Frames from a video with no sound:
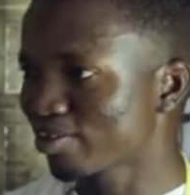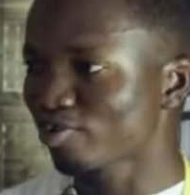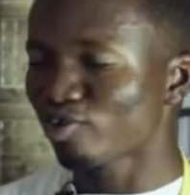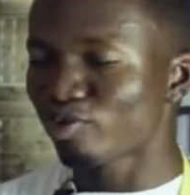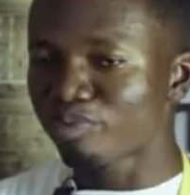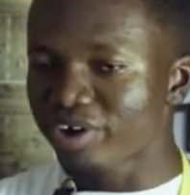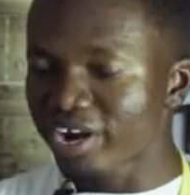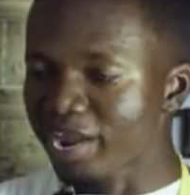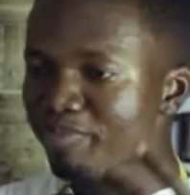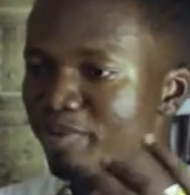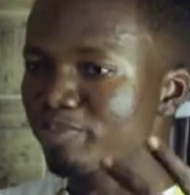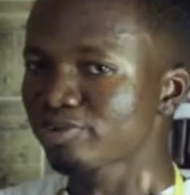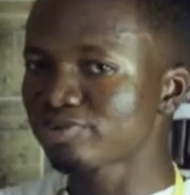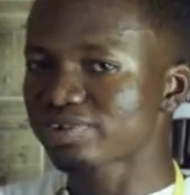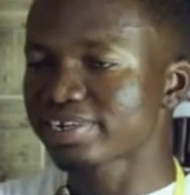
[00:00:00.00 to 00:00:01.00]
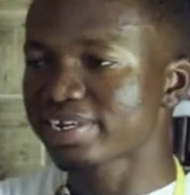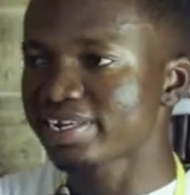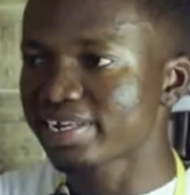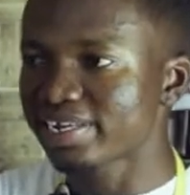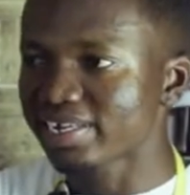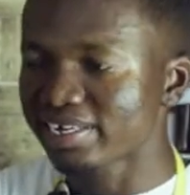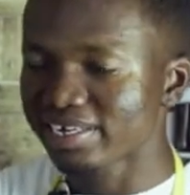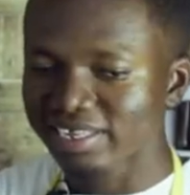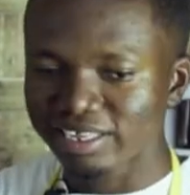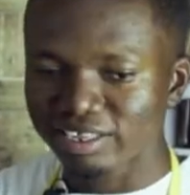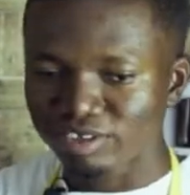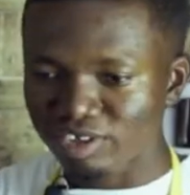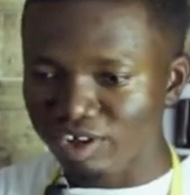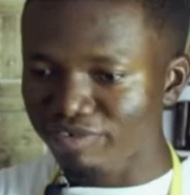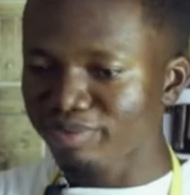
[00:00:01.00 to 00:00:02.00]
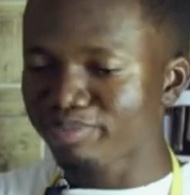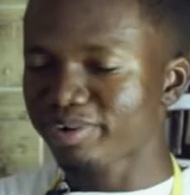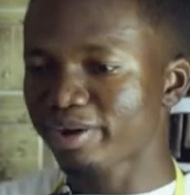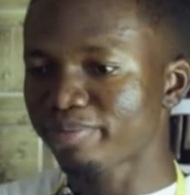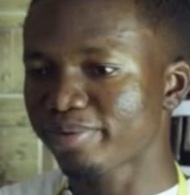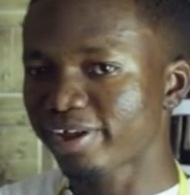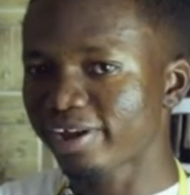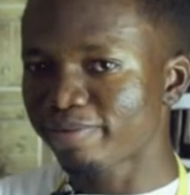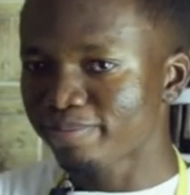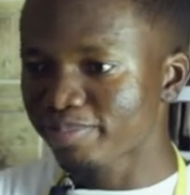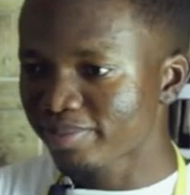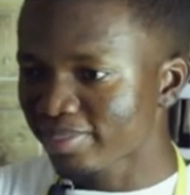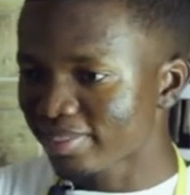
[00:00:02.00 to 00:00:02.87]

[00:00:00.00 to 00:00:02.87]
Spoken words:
So bringing people together, solving problems,